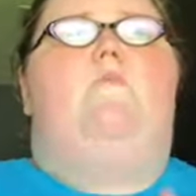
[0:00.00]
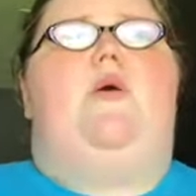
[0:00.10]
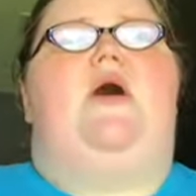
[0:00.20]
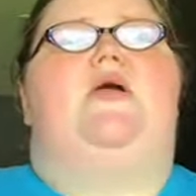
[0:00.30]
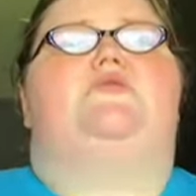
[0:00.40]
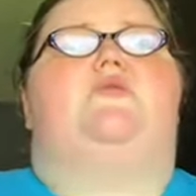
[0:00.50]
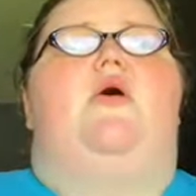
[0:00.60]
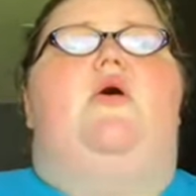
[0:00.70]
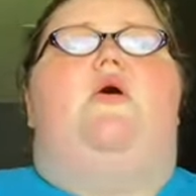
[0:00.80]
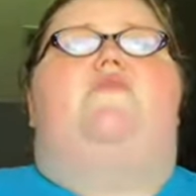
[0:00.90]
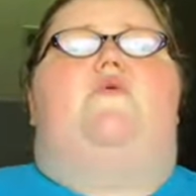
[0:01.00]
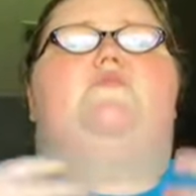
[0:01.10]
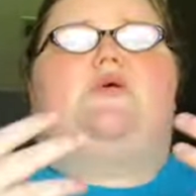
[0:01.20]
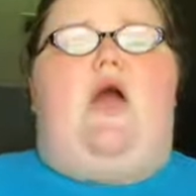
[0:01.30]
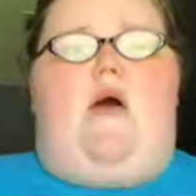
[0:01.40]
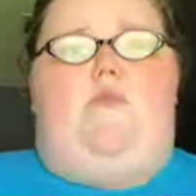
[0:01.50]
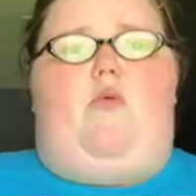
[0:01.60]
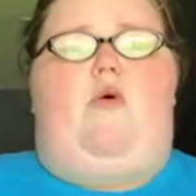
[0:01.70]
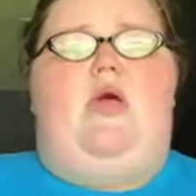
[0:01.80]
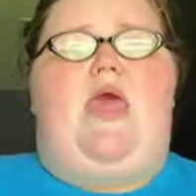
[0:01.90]
but there was a
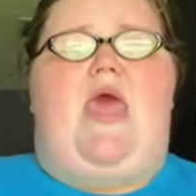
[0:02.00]
couple,